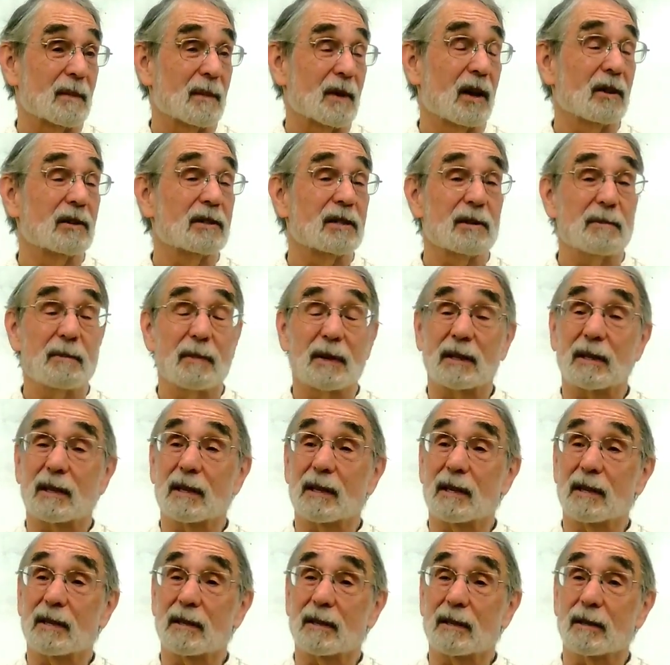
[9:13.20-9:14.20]

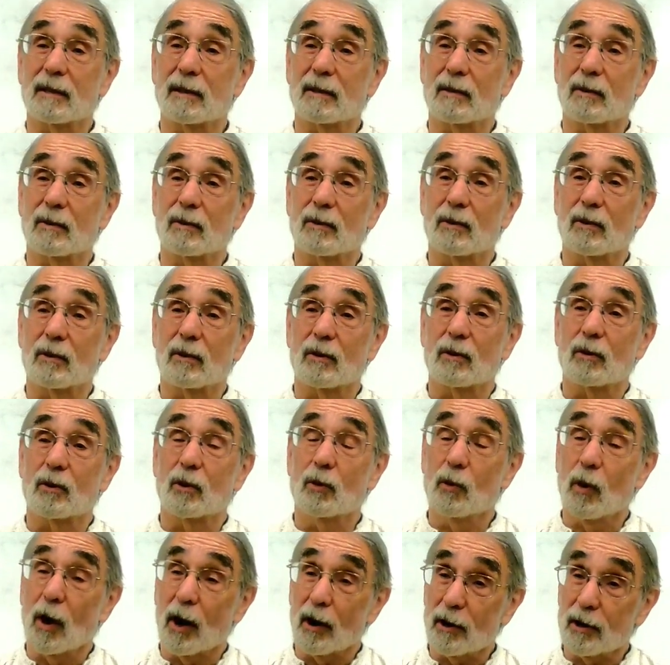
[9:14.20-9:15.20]
Ultimately,
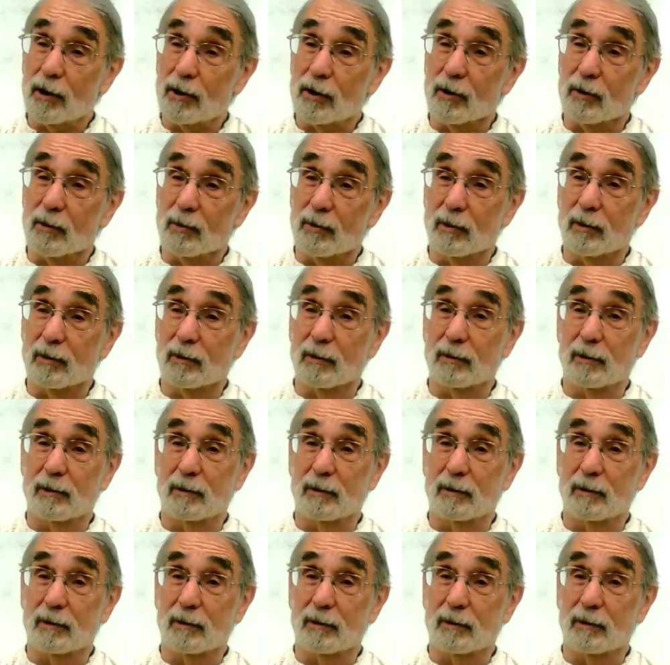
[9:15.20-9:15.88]
who are you?